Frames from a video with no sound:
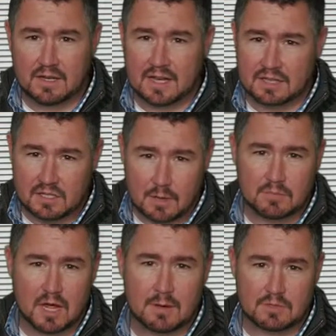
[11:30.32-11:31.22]
And
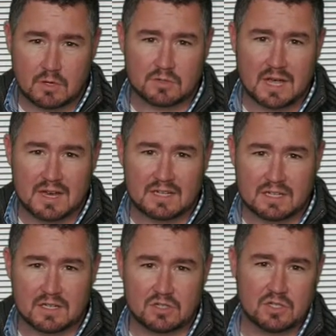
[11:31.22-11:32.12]
sometimes those
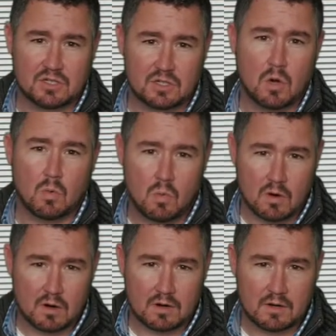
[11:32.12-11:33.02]
ideas just don't
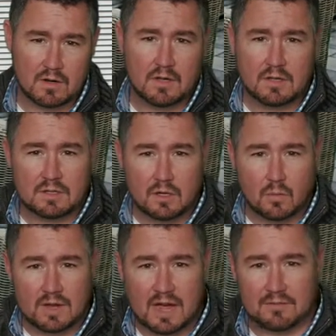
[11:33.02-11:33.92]
work. So
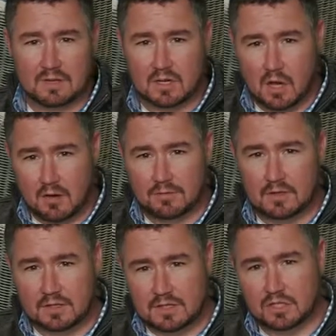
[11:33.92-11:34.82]
we have to
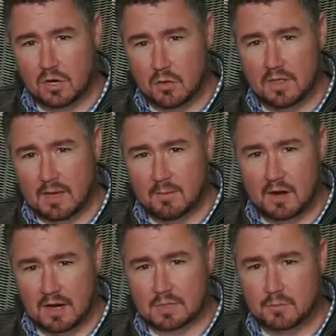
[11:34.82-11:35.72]
confidently show them our
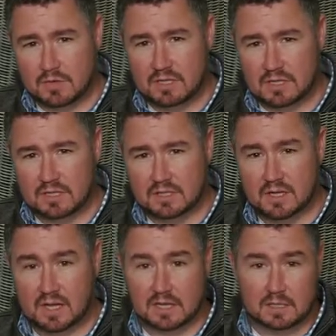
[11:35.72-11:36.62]
expertise
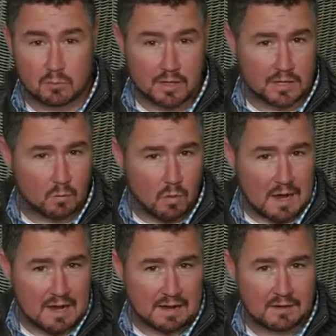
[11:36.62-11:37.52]
and explain
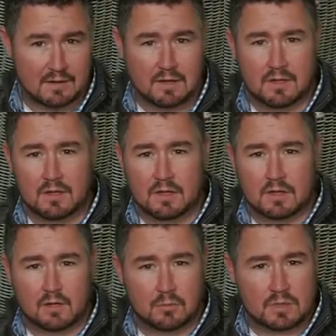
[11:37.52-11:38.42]
why.
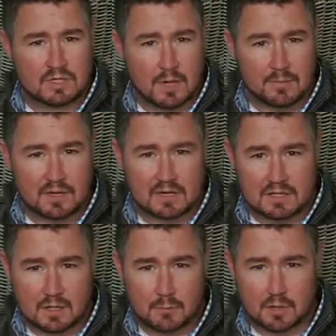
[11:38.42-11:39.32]
Could be something as
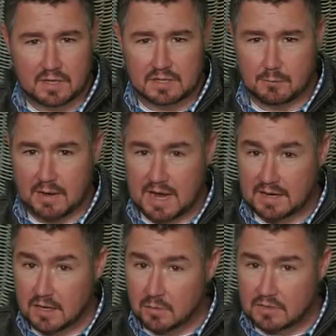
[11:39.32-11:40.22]
simple as a
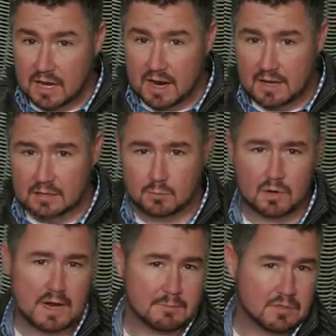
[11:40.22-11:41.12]
patio size.
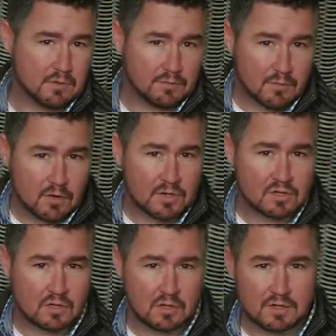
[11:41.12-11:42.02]
Perhaps their
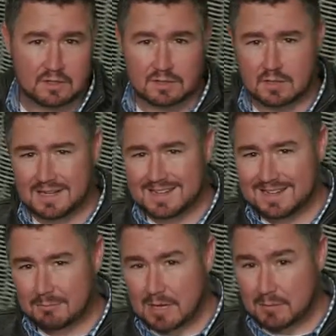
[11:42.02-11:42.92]
furniture is
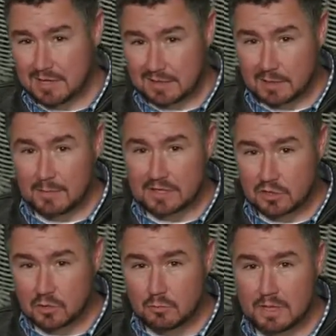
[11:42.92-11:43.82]
maybe a little bit
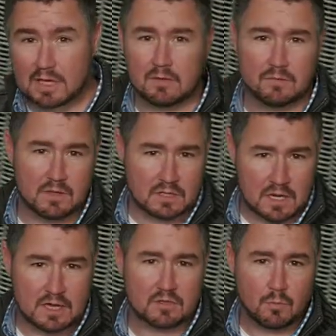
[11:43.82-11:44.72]
too big for the
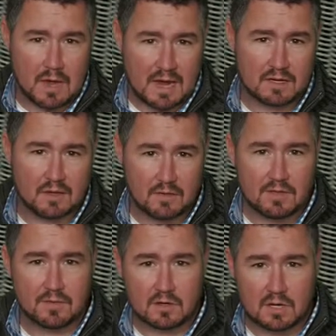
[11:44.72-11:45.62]
size of patio
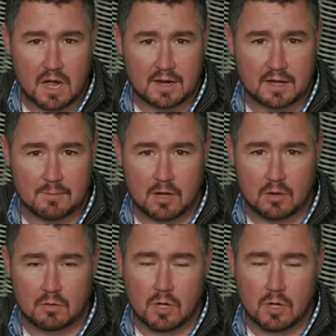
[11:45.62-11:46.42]
that they're talking about.